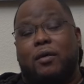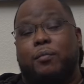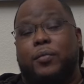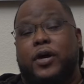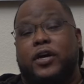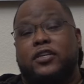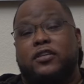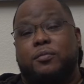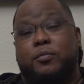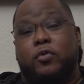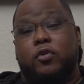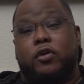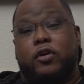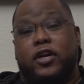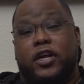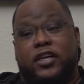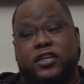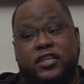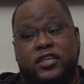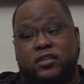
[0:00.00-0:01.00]
a bunch more
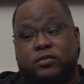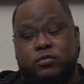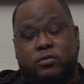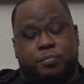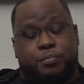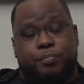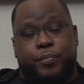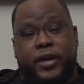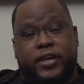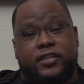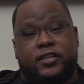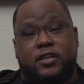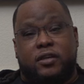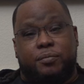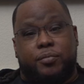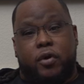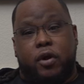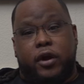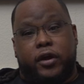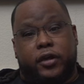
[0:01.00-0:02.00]
that just was basically
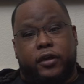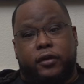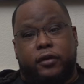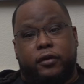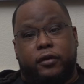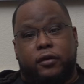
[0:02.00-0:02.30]
parking.